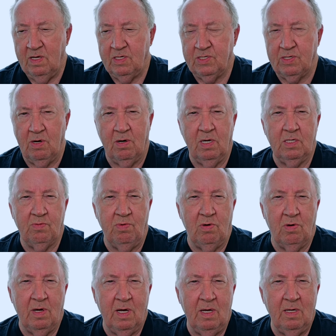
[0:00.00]
is start
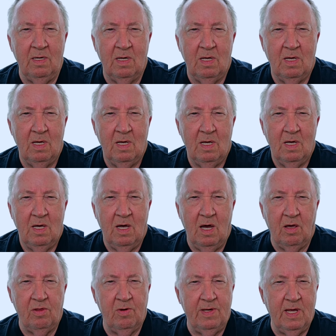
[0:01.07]
exploring
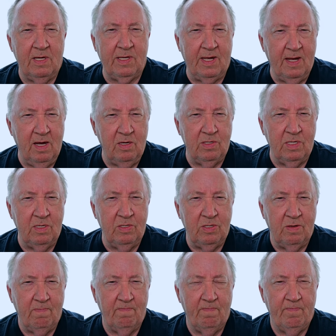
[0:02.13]
other
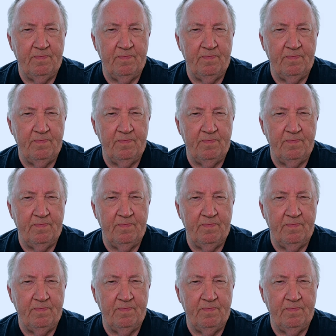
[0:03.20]
destinations,